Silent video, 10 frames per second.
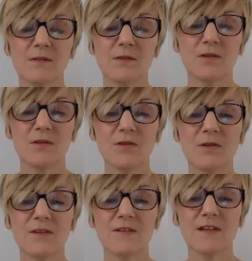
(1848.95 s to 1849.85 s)
the
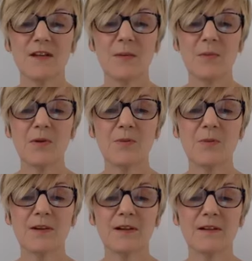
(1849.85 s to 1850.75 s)
organs keep on
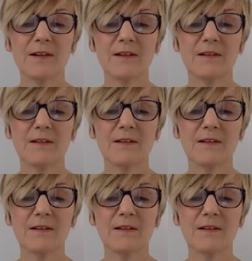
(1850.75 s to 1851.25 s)
working,